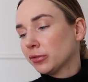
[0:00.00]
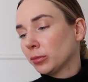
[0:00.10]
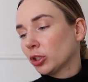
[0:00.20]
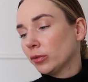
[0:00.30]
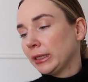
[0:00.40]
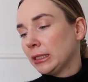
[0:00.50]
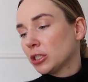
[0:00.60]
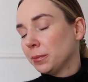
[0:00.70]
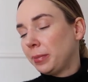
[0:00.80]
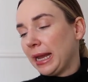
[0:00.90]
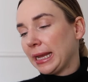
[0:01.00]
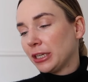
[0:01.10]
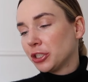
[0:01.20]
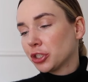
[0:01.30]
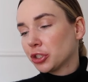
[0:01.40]
from green to
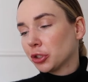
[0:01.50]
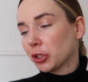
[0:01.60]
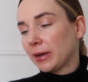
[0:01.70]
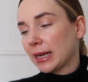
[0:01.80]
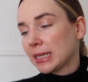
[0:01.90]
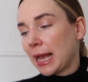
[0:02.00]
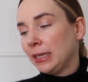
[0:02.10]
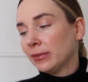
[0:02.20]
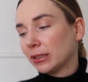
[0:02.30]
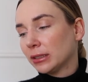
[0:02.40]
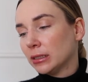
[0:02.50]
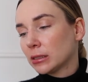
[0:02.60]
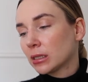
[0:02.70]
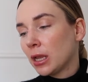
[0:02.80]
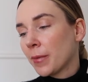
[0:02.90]
beige to correct any redness,